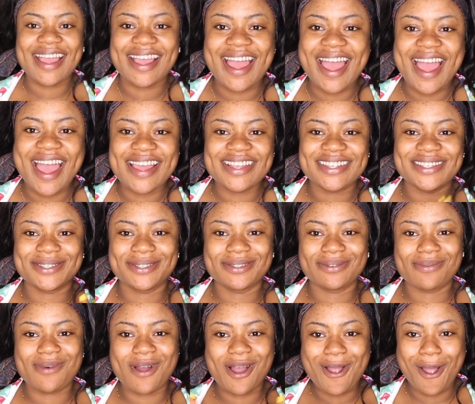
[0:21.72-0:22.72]
Guys,
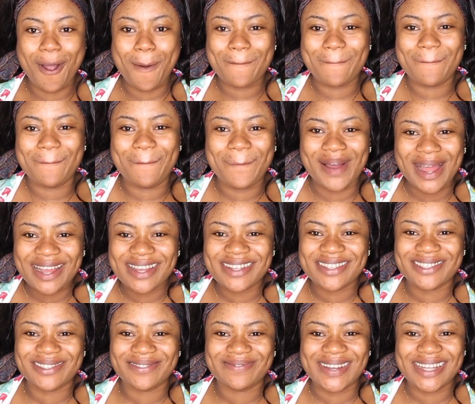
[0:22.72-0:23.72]
welcome
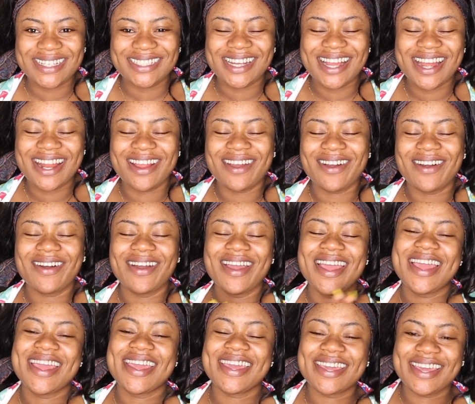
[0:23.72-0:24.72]
back to my channel.
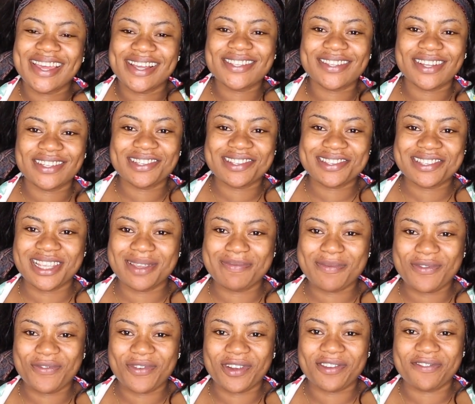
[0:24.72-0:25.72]
In case I just see me
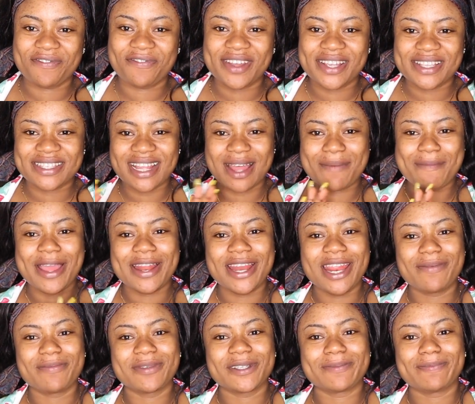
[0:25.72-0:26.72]
for the first time, my
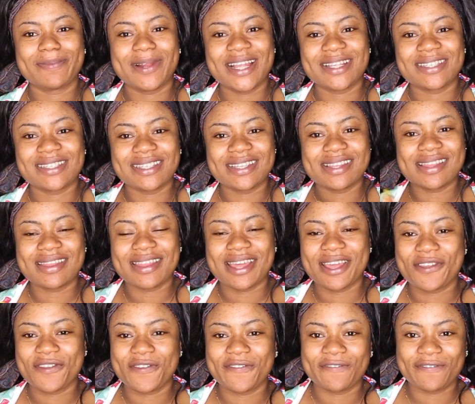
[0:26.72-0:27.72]
name is Blessing.
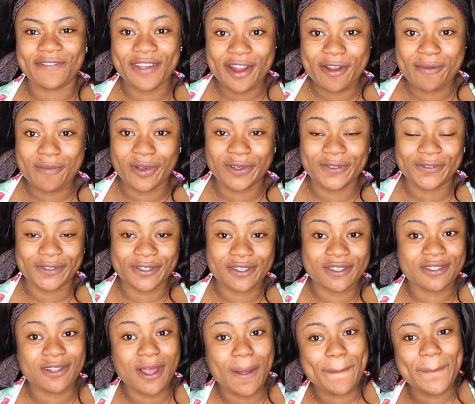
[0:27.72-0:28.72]
Thank you very much for
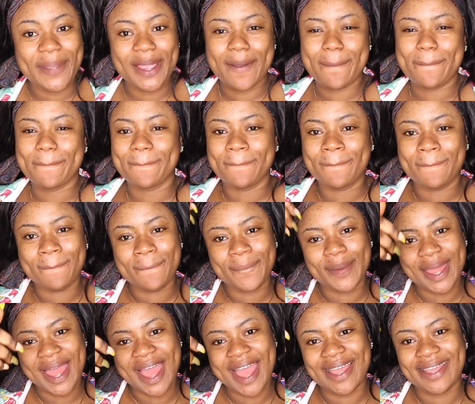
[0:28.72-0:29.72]
stopping
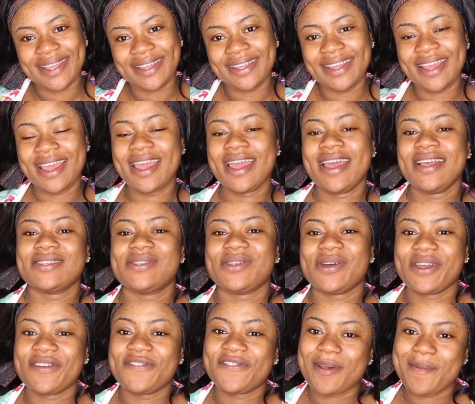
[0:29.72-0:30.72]
by.
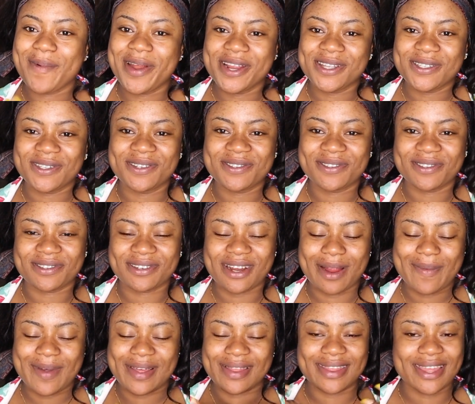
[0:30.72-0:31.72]
So if you're my return
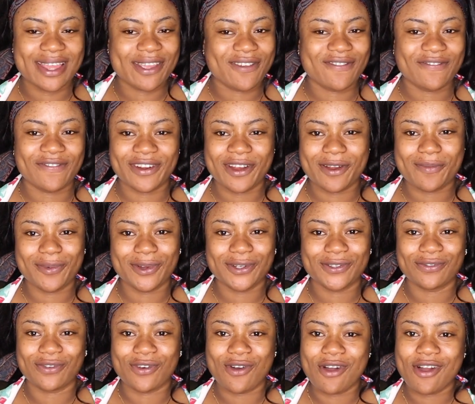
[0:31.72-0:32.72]
subscriber, thank you very much
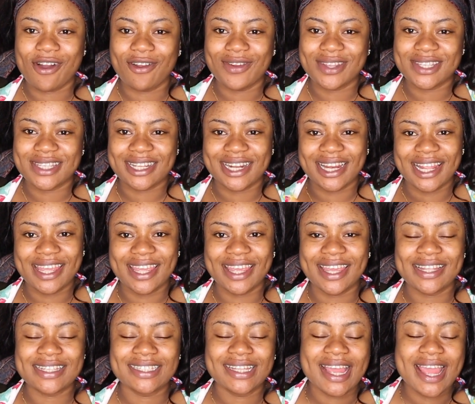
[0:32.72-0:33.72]
for always
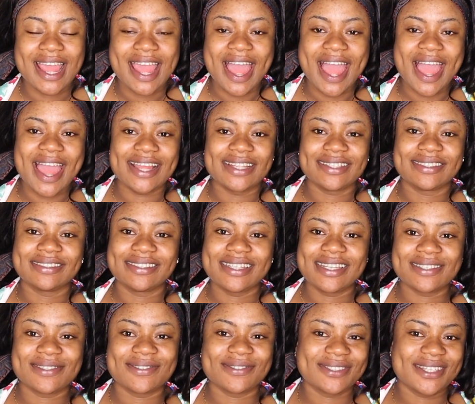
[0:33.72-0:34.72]
clicking. And
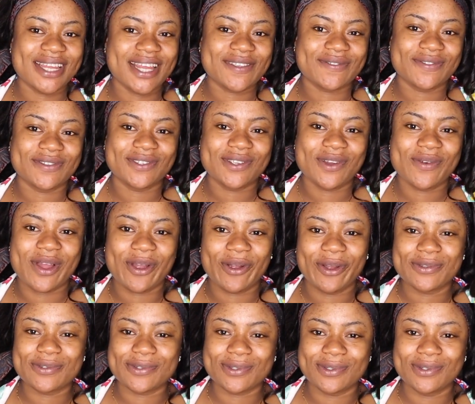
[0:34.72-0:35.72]
in today's video, we're
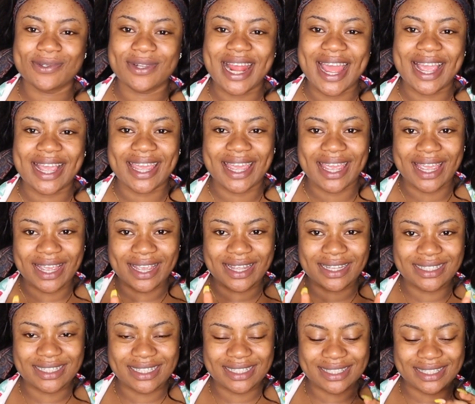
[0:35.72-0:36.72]
going to do like a
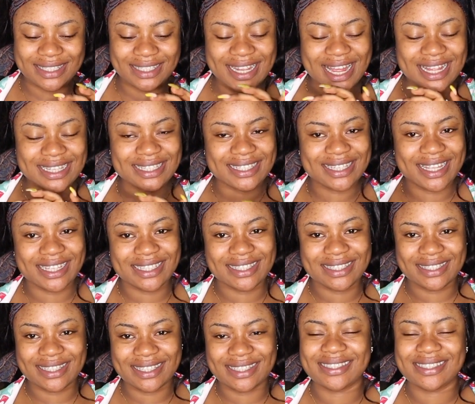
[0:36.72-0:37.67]
chit chat get